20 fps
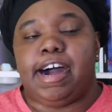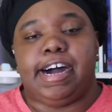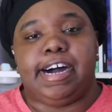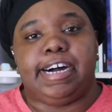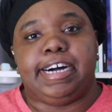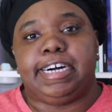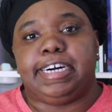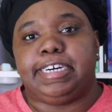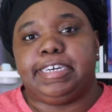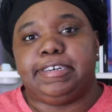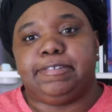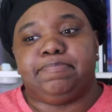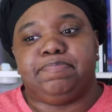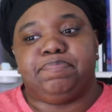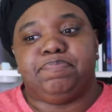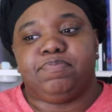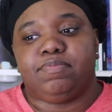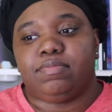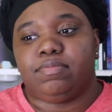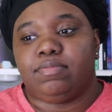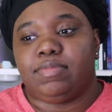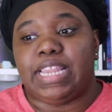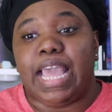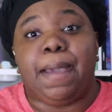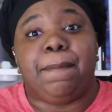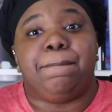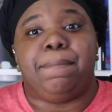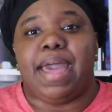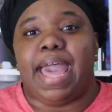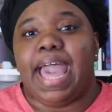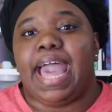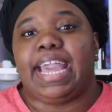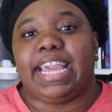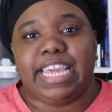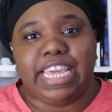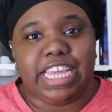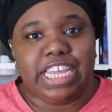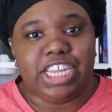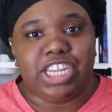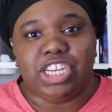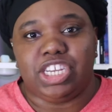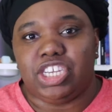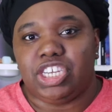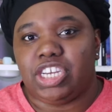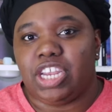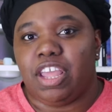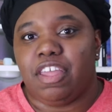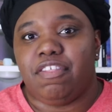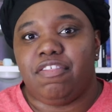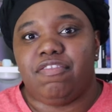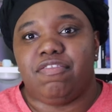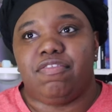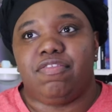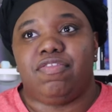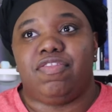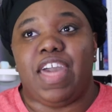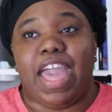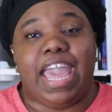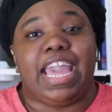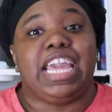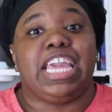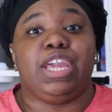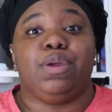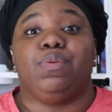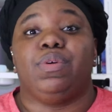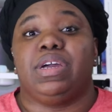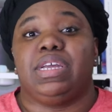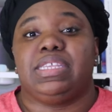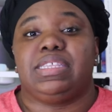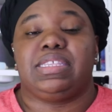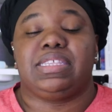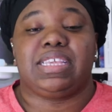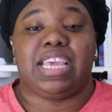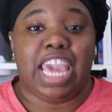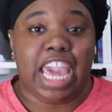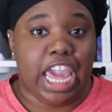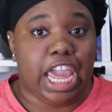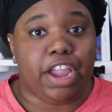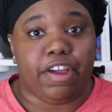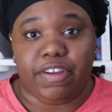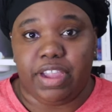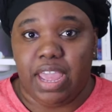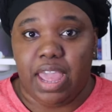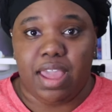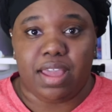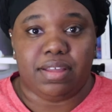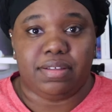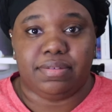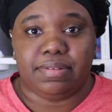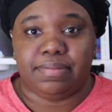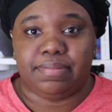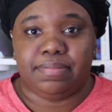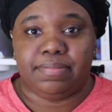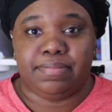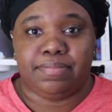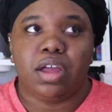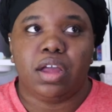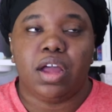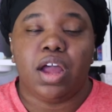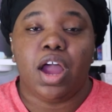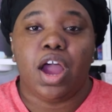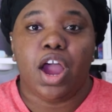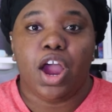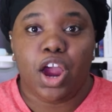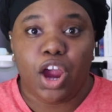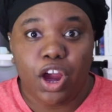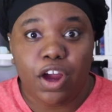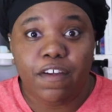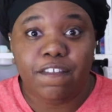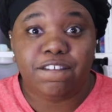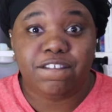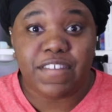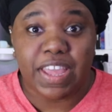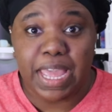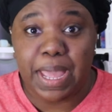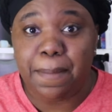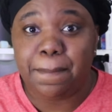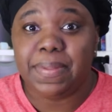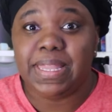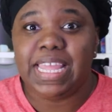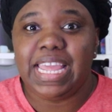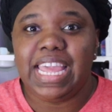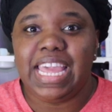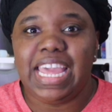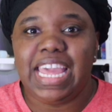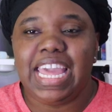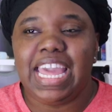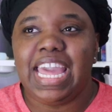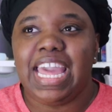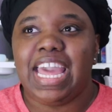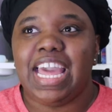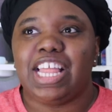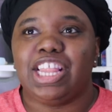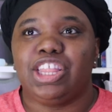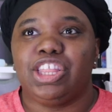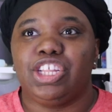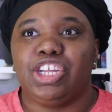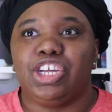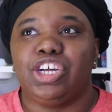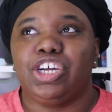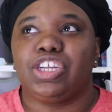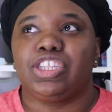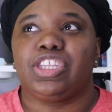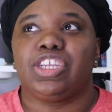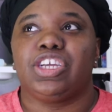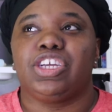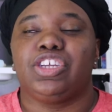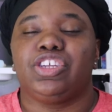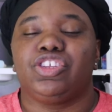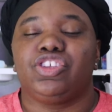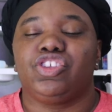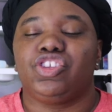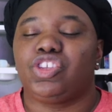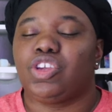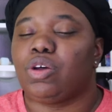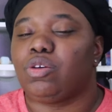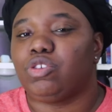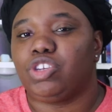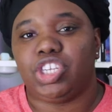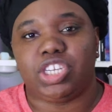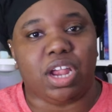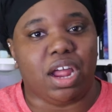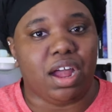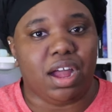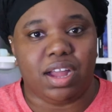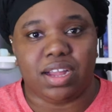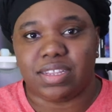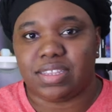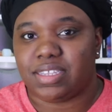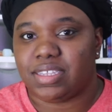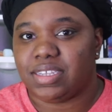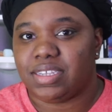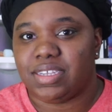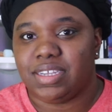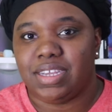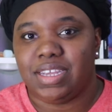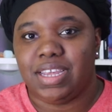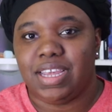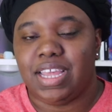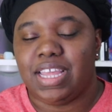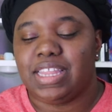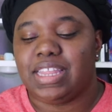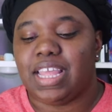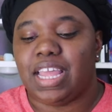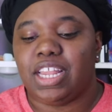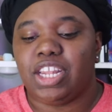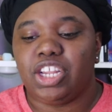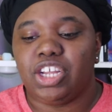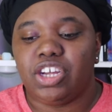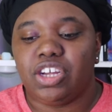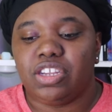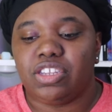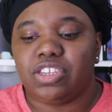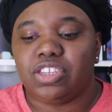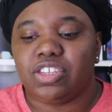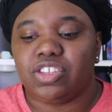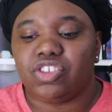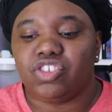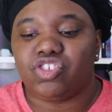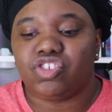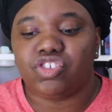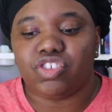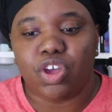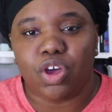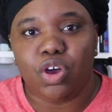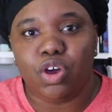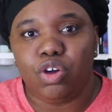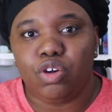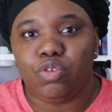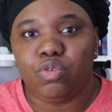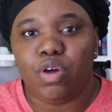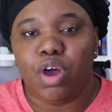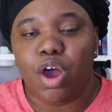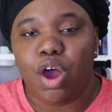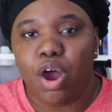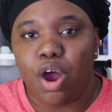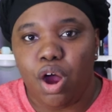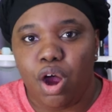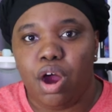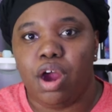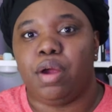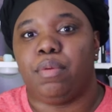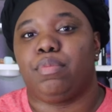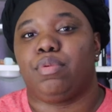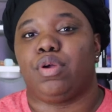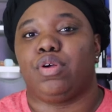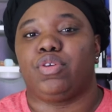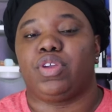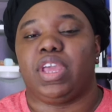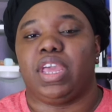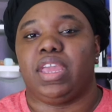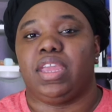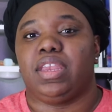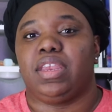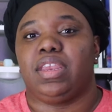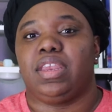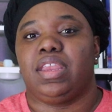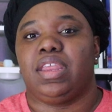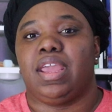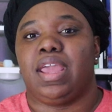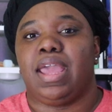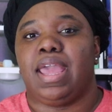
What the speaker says: that baggage that he was carrying. Her family looked so shocked. They looked so heartbroken.